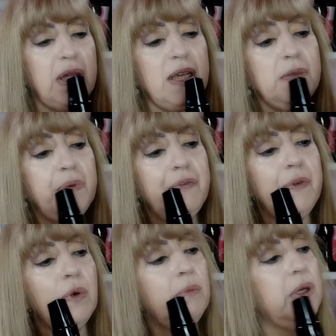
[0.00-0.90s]
This
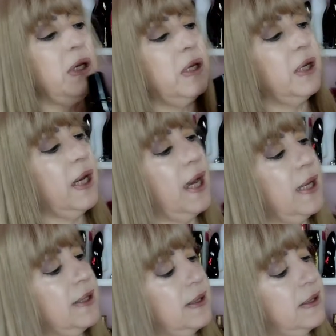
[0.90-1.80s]
perfume
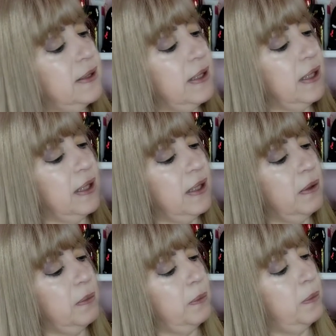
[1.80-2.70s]
has
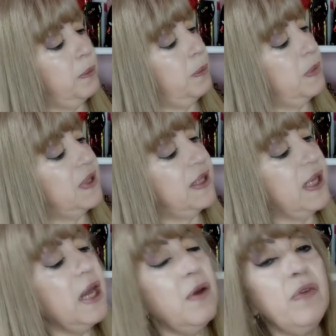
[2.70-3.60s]

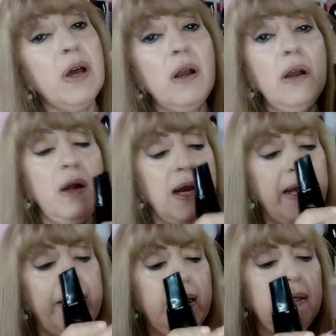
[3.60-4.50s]
silver
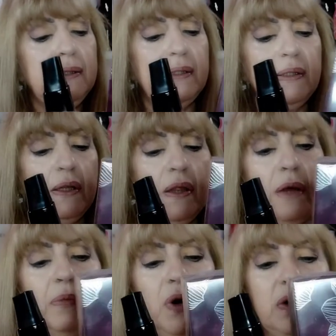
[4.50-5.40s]
letters.
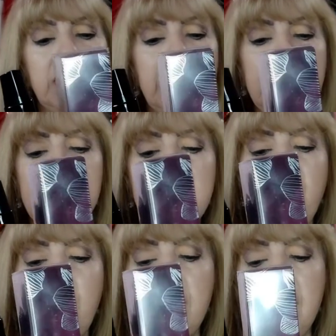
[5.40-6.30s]
The box is
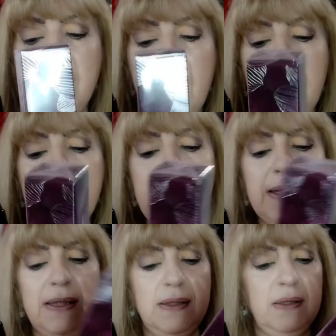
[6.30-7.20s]
very
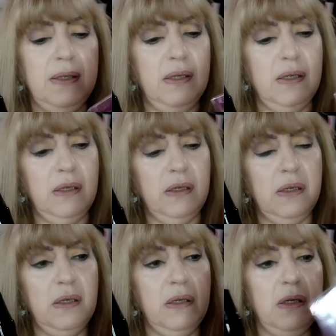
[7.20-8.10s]
nice.
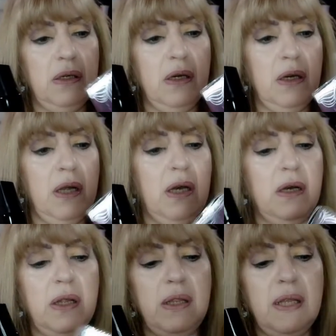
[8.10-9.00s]
And
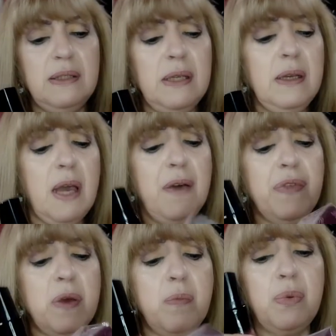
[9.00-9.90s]
it doesn't
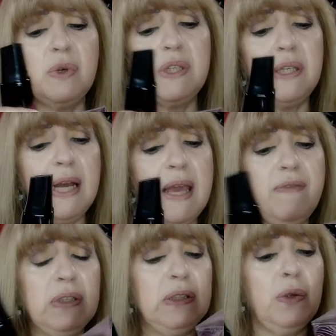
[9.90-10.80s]
have the imported
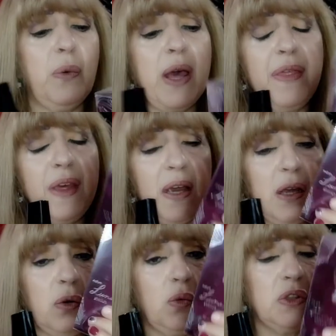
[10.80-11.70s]
label, so I
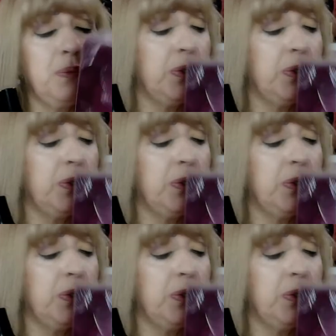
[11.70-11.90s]
think it was